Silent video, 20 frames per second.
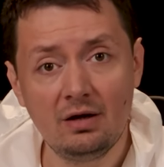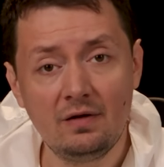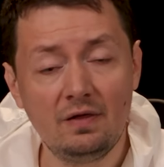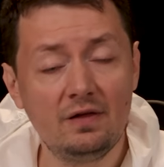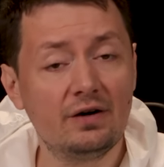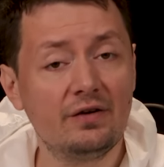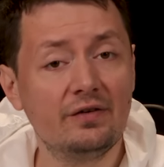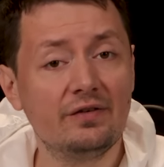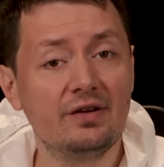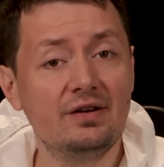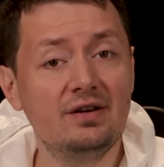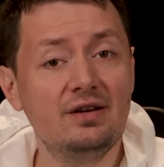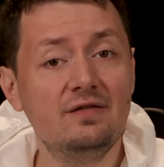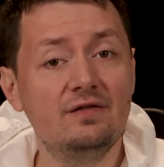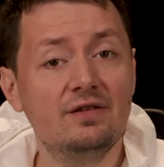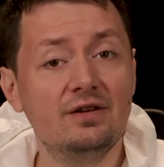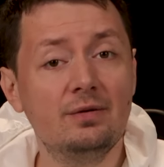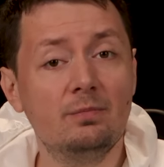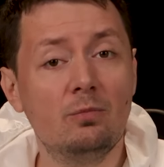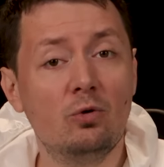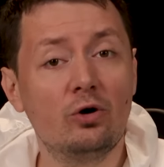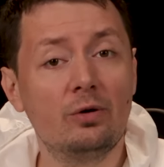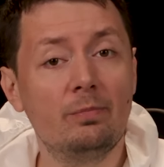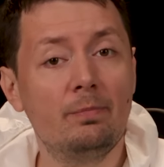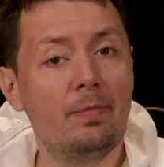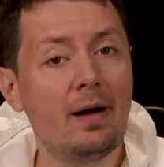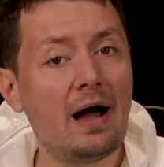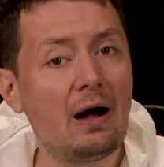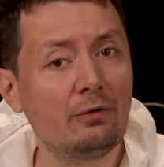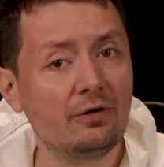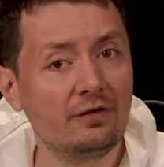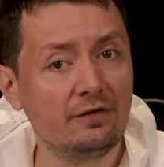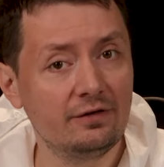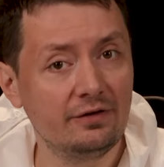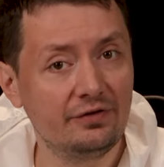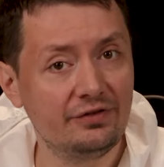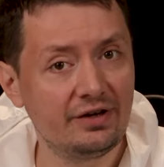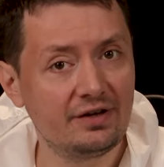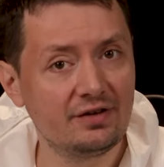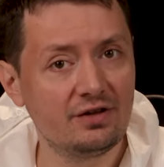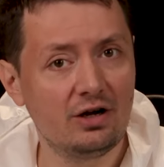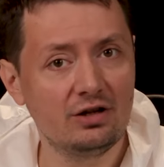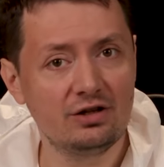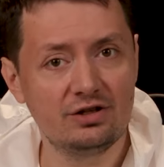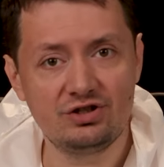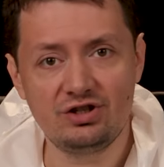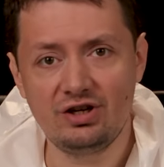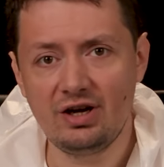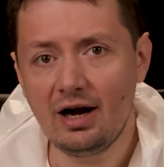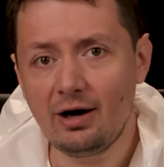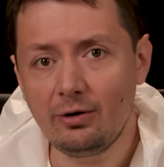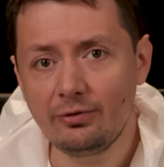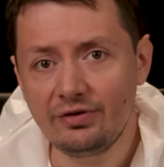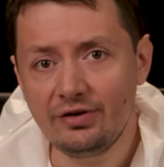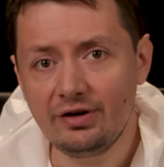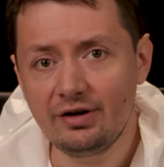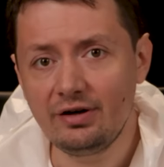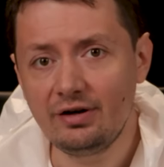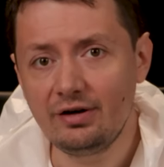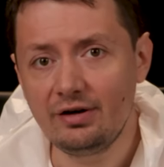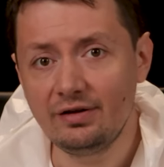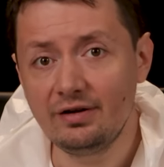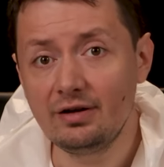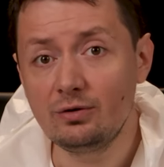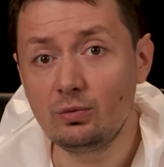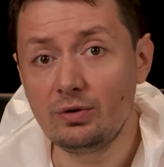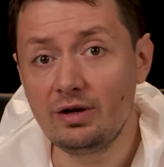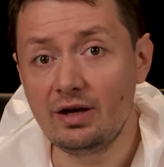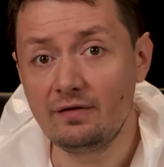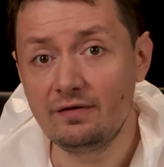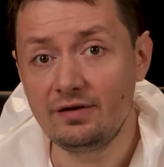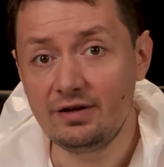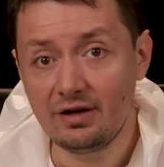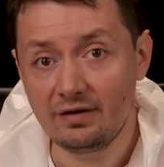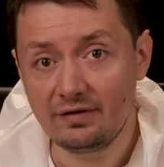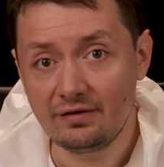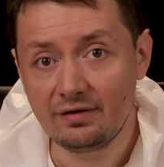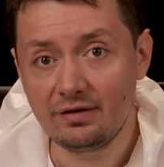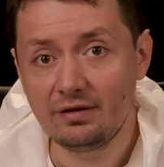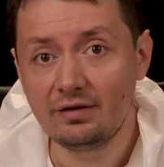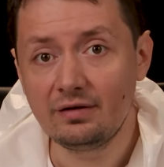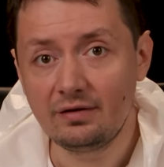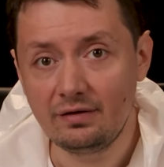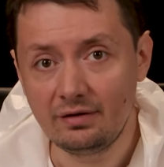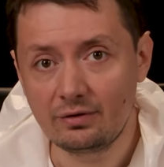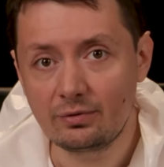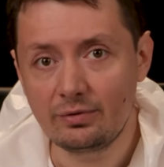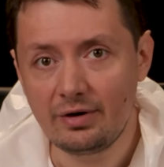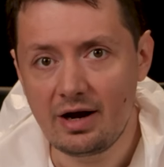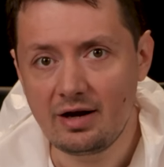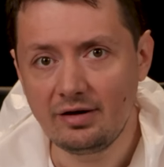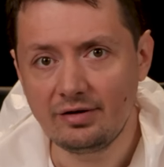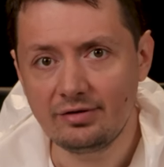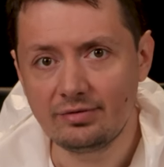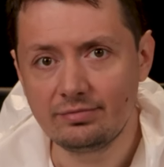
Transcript: there's an even more powerful technology out there that we have yet to create.